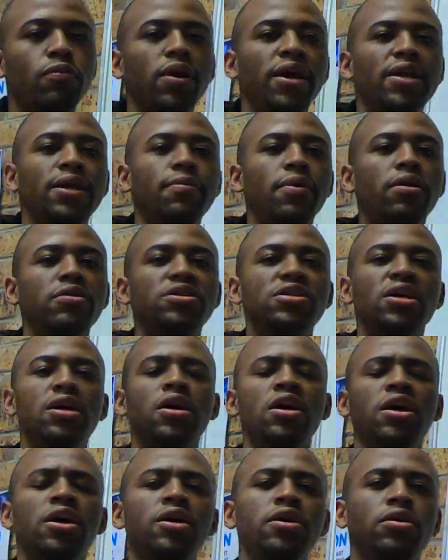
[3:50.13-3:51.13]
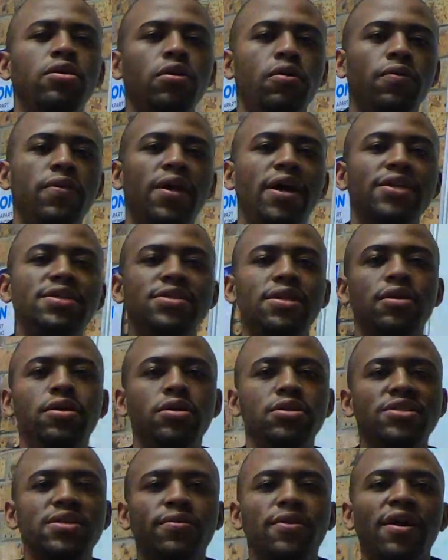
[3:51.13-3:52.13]
we made about, that
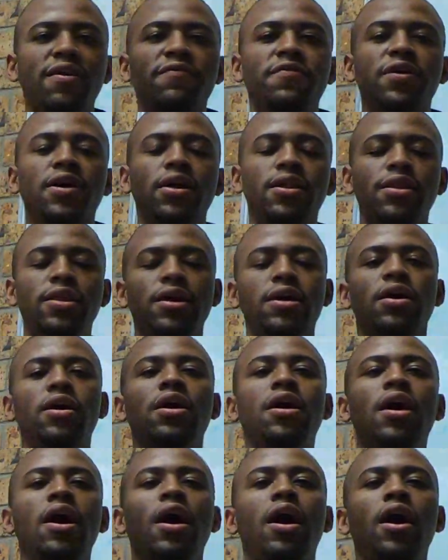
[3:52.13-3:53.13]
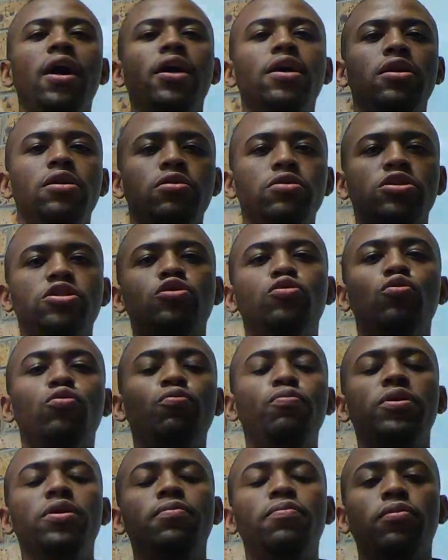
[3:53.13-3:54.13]
in South Africa there are at least 2
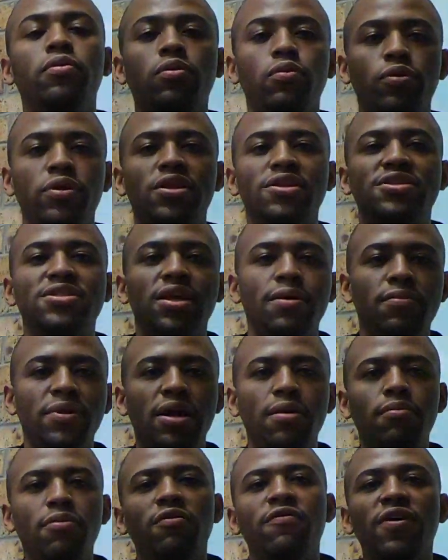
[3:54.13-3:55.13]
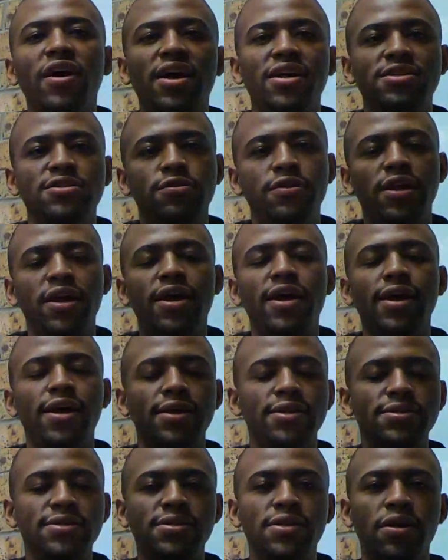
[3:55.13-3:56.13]
people with the same number of hairs on their
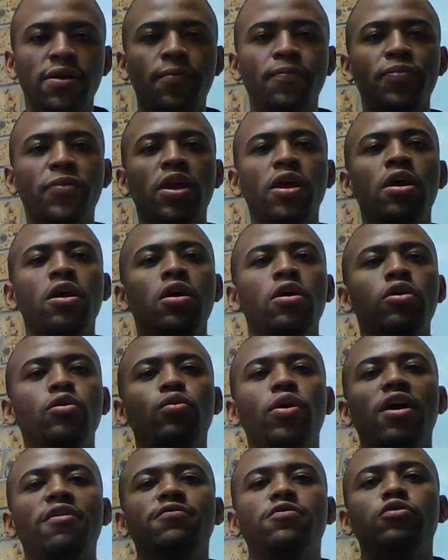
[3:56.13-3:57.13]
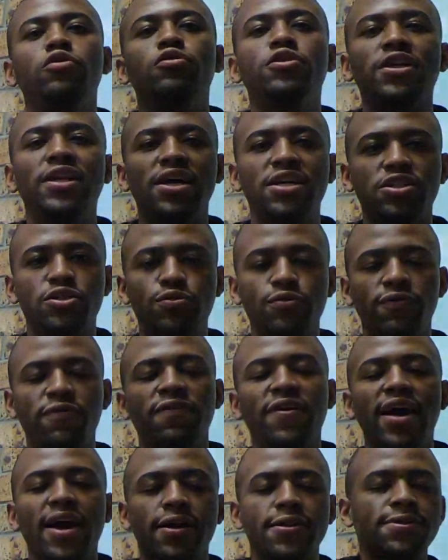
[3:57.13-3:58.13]
heads, you have to utilize 2
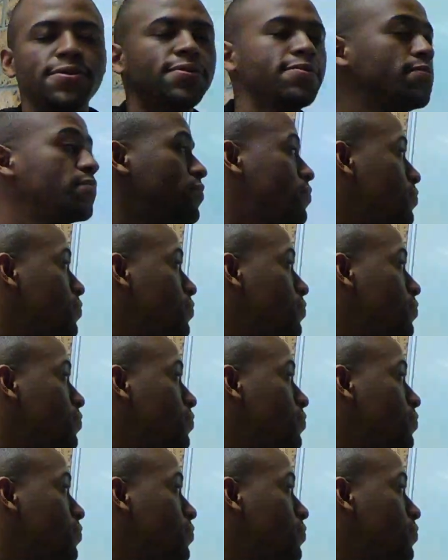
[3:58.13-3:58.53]
facts.